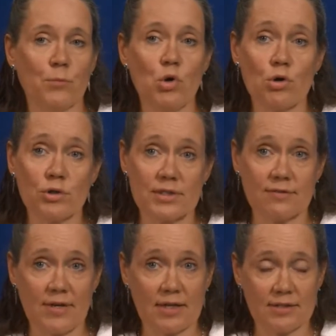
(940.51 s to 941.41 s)
more cost
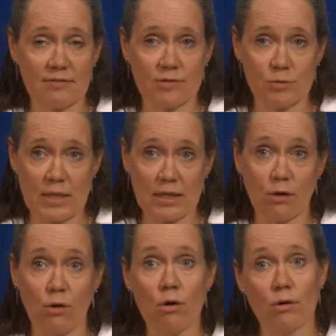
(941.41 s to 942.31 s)
effective to make
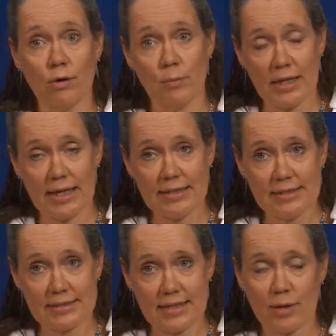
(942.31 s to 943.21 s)
longer blades.